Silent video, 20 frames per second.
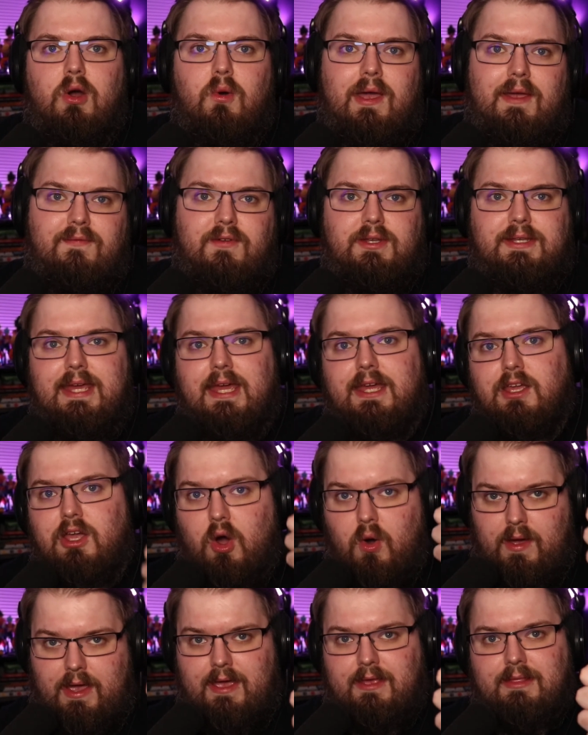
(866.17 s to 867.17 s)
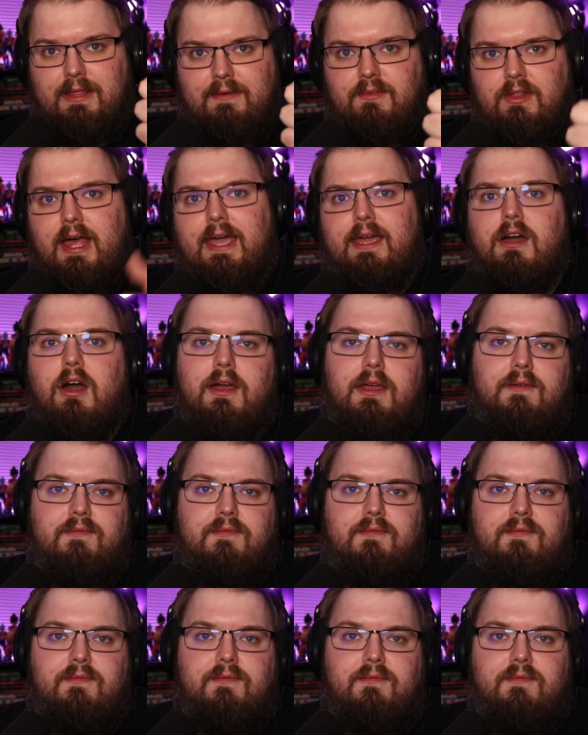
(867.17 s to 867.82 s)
If you did, go ahead and leave a like on it.